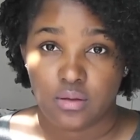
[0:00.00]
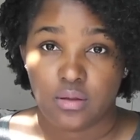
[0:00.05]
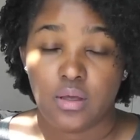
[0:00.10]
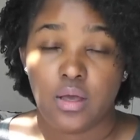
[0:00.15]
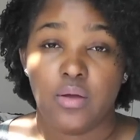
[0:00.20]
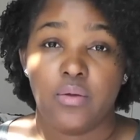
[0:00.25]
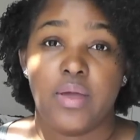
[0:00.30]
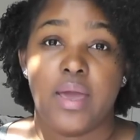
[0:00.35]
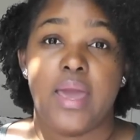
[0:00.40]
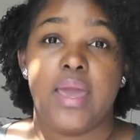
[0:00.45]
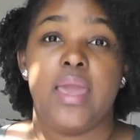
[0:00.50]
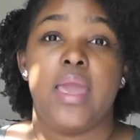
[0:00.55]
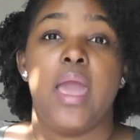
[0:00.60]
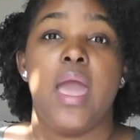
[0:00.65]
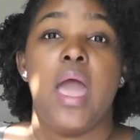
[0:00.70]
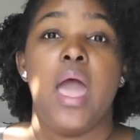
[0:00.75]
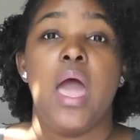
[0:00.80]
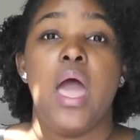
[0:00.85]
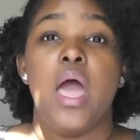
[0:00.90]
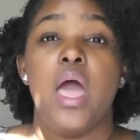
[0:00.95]
Okay,
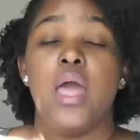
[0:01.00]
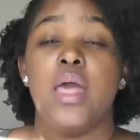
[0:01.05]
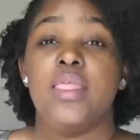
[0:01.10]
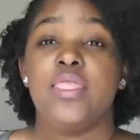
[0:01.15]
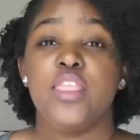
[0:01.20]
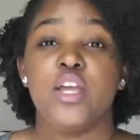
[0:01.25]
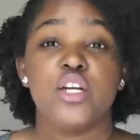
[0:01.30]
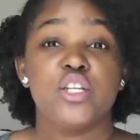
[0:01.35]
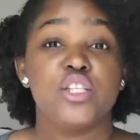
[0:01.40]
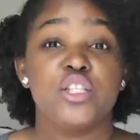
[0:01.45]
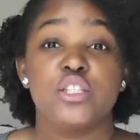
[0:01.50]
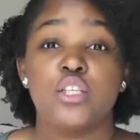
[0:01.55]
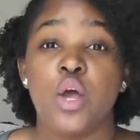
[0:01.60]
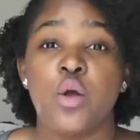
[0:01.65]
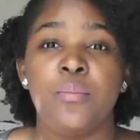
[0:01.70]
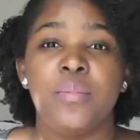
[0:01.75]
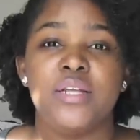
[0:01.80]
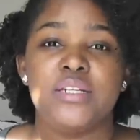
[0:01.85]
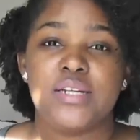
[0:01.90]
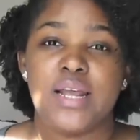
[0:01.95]
there's so
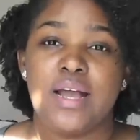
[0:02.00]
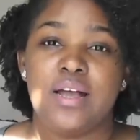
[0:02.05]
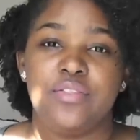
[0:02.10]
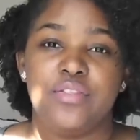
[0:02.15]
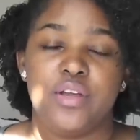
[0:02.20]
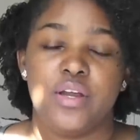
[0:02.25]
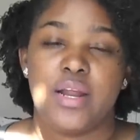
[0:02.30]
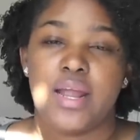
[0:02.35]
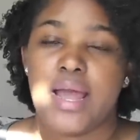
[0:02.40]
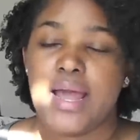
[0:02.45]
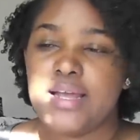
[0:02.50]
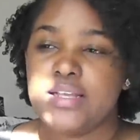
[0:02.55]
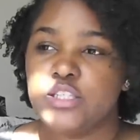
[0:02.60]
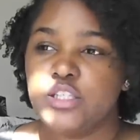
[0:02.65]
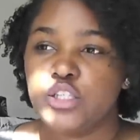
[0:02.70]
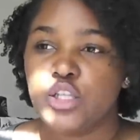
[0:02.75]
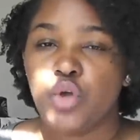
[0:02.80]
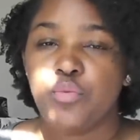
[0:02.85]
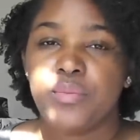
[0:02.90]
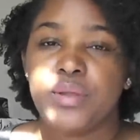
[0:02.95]
much out there guys
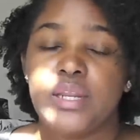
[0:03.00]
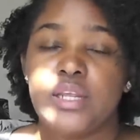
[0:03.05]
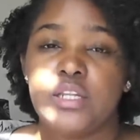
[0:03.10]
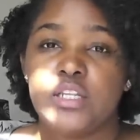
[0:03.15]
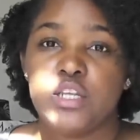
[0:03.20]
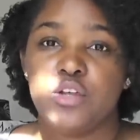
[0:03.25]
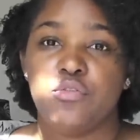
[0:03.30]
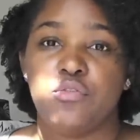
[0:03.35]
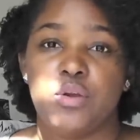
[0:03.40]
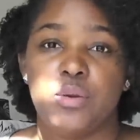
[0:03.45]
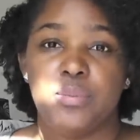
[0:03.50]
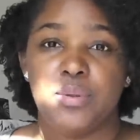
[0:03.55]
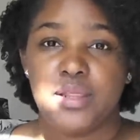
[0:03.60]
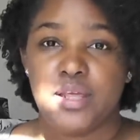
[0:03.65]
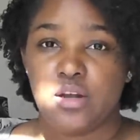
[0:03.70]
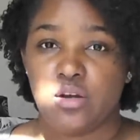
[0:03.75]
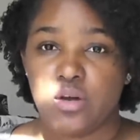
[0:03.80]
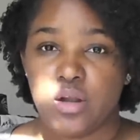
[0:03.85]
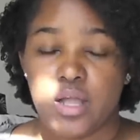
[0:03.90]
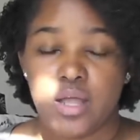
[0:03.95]
so many different
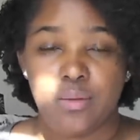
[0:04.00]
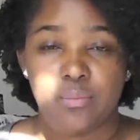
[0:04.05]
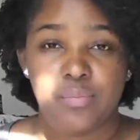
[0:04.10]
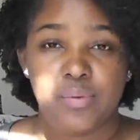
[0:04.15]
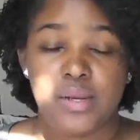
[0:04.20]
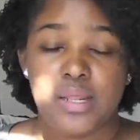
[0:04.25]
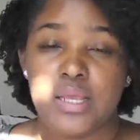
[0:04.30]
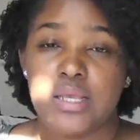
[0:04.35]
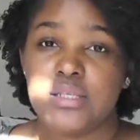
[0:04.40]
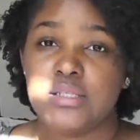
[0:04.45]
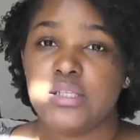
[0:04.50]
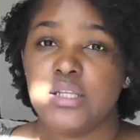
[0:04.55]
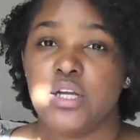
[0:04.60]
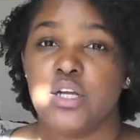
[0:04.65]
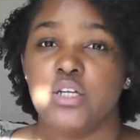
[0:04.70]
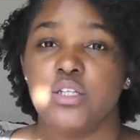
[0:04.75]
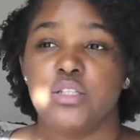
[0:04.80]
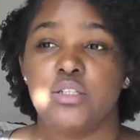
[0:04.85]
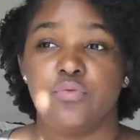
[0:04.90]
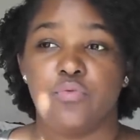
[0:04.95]
planner companies
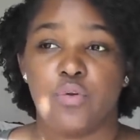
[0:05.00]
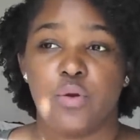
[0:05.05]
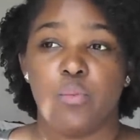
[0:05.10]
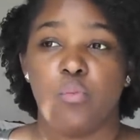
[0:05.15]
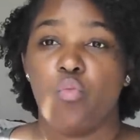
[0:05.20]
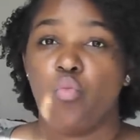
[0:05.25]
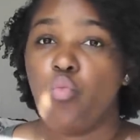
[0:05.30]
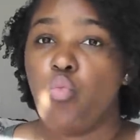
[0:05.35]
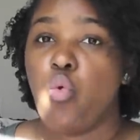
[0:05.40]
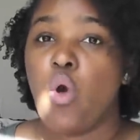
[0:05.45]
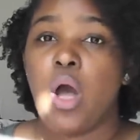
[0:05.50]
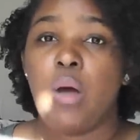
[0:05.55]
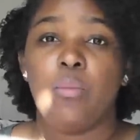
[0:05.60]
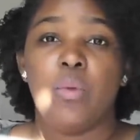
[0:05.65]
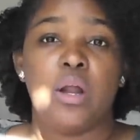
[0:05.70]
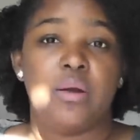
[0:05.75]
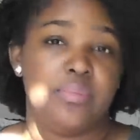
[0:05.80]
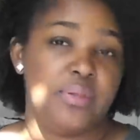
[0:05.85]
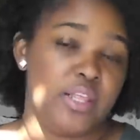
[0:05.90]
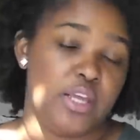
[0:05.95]
there's from
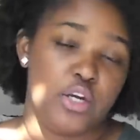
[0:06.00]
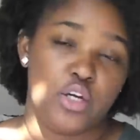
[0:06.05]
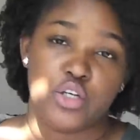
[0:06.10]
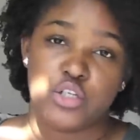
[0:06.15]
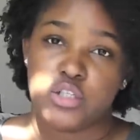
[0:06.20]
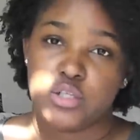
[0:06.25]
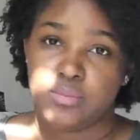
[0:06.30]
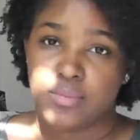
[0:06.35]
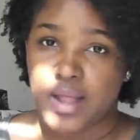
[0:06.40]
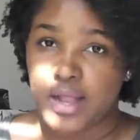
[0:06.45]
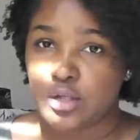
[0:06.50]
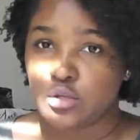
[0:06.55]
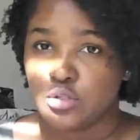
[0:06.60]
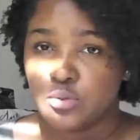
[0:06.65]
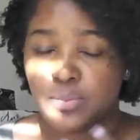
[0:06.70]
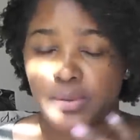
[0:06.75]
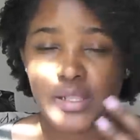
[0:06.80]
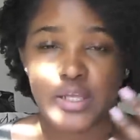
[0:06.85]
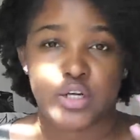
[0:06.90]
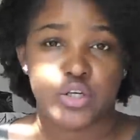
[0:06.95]
walmart planners to michael's
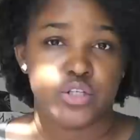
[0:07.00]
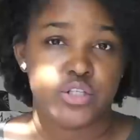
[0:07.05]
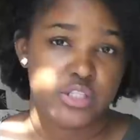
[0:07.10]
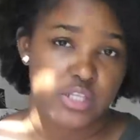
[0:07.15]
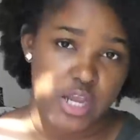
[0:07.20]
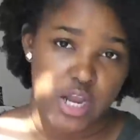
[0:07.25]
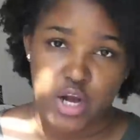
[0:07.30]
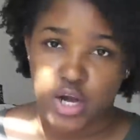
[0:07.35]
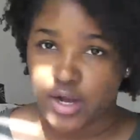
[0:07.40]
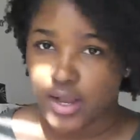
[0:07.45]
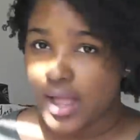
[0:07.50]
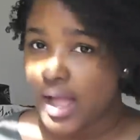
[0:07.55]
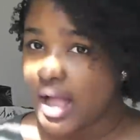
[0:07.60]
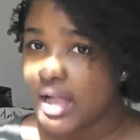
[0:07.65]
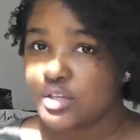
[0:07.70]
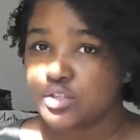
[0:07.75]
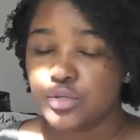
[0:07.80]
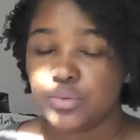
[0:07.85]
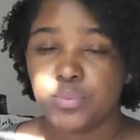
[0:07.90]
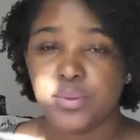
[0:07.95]
planners to erin
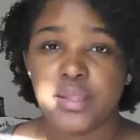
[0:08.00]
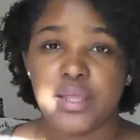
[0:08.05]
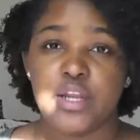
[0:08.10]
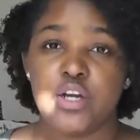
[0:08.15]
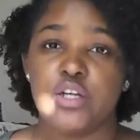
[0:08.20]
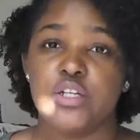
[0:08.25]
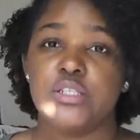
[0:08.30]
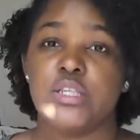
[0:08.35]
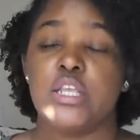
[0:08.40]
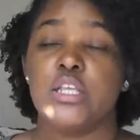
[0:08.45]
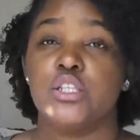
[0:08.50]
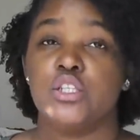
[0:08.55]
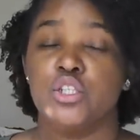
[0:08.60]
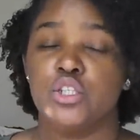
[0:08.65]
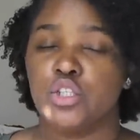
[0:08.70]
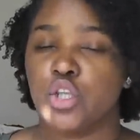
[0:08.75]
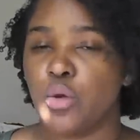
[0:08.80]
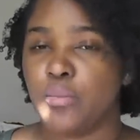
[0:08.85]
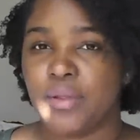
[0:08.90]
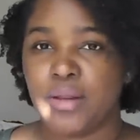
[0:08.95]
condren planners and
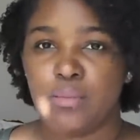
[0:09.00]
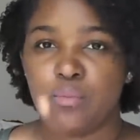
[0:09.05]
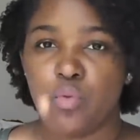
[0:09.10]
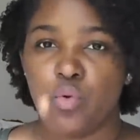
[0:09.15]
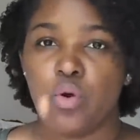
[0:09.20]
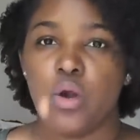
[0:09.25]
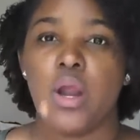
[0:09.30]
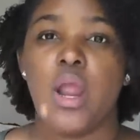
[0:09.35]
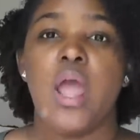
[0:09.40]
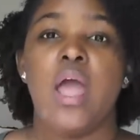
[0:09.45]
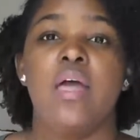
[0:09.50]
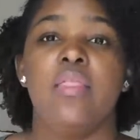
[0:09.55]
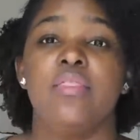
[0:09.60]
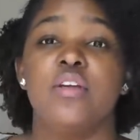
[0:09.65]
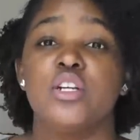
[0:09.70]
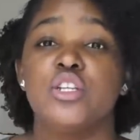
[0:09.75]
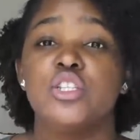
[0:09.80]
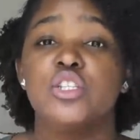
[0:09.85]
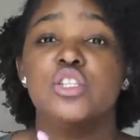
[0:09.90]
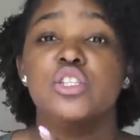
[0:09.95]
so many more
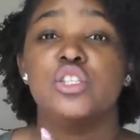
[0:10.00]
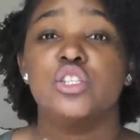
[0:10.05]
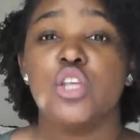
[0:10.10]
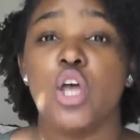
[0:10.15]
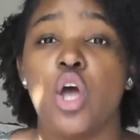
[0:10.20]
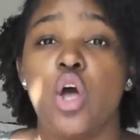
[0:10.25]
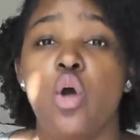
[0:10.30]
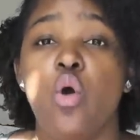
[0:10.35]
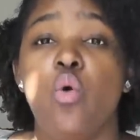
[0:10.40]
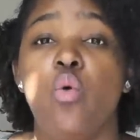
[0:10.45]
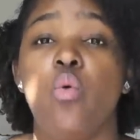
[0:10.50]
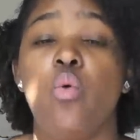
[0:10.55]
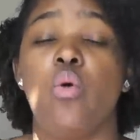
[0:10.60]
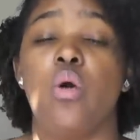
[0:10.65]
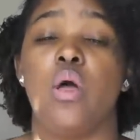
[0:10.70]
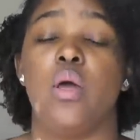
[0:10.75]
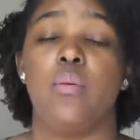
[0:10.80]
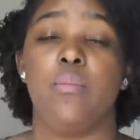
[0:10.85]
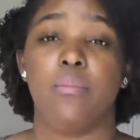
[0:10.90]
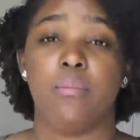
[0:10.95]
there's
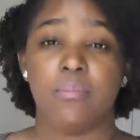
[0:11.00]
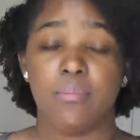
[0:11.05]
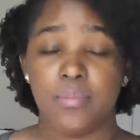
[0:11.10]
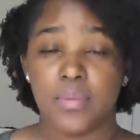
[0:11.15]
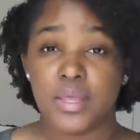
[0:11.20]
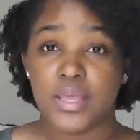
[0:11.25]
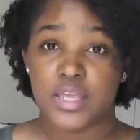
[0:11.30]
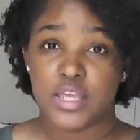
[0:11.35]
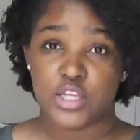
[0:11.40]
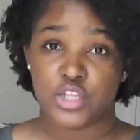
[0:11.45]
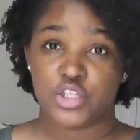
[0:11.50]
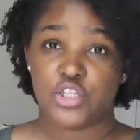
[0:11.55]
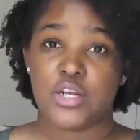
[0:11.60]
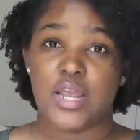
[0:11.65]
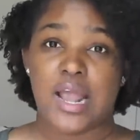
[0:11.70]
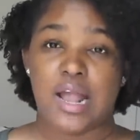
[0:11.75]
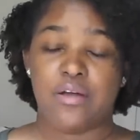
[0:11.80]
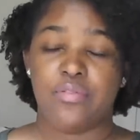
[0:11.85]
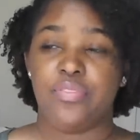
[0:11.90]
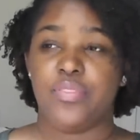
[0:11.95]
so much
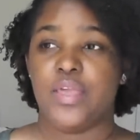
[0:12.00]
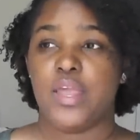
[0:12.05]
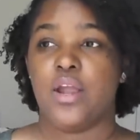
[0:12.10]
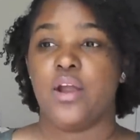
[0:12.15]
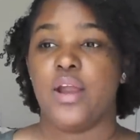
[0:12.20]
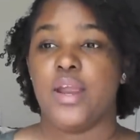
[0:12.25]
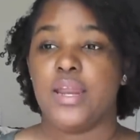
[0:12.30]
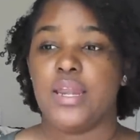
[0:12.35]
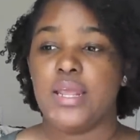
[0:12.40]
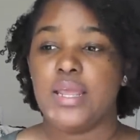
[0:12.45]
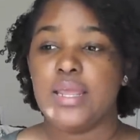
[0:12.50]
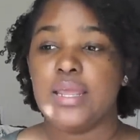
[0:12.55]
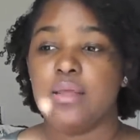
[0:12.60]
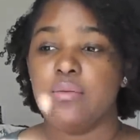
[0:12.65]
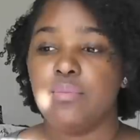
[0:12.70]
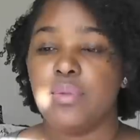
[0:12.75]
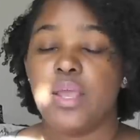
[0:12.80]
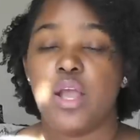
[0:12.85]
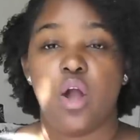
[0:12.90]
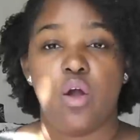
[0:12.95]
out there and it
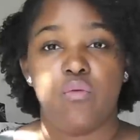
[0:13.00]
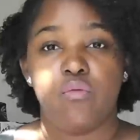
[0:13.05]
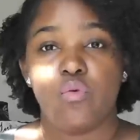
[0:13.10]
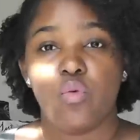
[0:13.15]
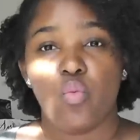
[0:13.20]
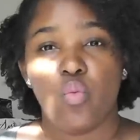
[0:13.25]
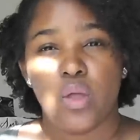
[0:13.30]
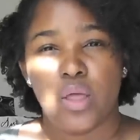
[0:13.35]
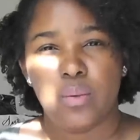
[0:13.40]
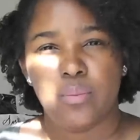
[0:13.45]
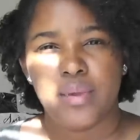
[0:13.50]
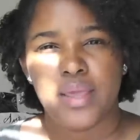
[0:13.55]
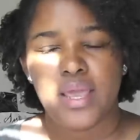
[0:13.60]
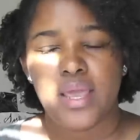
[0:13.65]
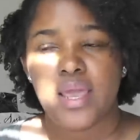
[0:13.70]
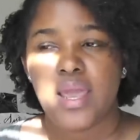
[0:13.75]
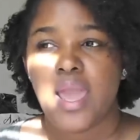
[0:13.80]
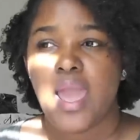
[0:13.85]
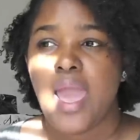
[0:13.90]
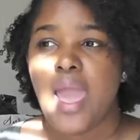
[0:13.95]
can be
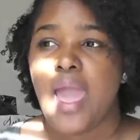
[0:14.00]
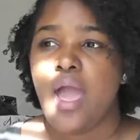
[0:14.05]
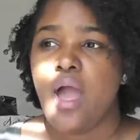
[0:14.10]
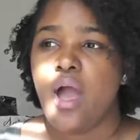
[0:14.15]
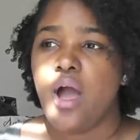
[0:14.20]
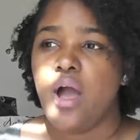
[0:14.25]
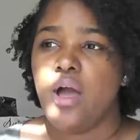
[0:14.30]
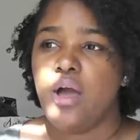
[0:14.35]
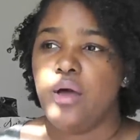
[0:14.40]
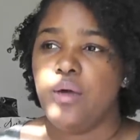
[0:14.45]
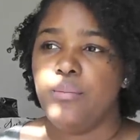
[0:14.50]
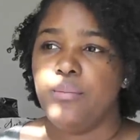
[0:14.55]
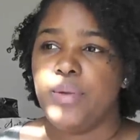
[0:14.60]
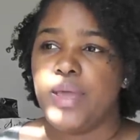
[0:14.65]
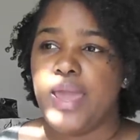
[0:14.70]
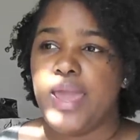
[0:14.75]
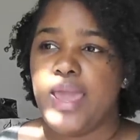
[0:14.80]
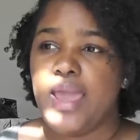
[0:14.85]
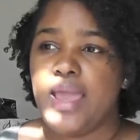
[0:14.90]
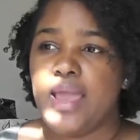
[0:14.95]
overwhelming um,
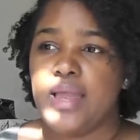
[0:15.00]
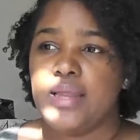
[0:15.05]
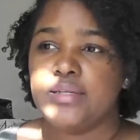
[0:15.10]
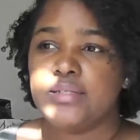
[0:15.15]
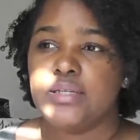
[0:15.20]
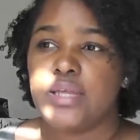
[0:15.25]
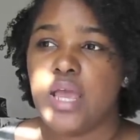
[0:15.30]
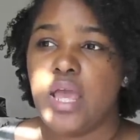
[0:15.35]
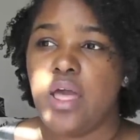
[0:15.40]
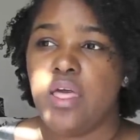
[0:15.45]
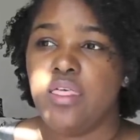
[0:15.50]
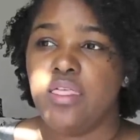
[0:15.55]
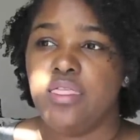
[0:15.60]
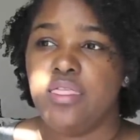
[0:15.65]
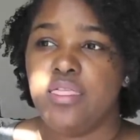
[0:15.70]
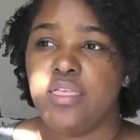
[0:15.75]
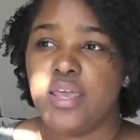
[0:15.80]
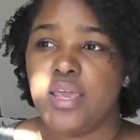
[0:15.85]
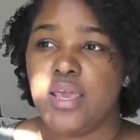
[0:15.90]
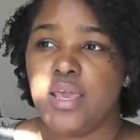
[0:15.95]
and
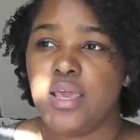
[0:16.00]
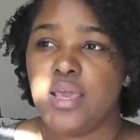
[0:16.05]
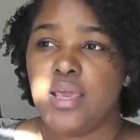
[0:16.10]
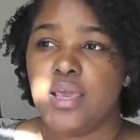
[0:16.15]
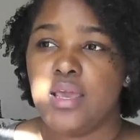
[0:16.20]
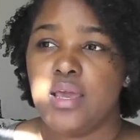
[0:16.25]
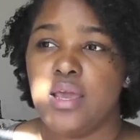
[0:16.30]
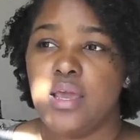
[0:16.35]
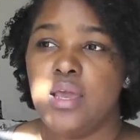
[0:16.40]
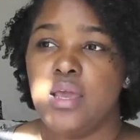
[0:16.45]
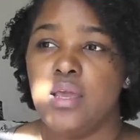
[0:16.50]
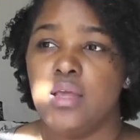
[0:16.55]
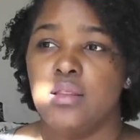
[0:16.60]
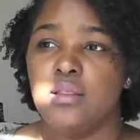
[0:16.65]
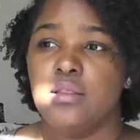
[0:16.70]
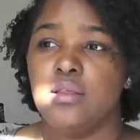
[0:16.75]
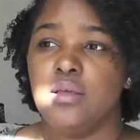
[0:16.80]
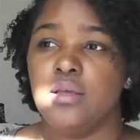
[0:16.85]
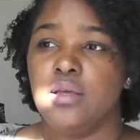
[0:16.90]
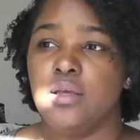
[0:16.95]
the
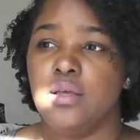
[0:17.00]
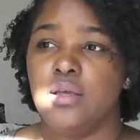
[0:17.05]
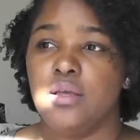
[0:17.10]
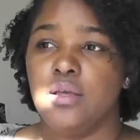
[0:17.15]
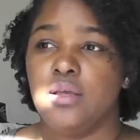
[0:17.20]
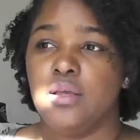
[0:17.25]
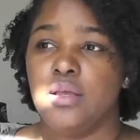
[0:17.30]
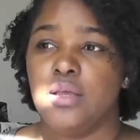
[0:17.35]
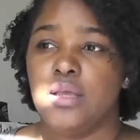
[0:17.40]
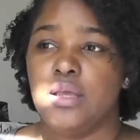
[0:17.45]
the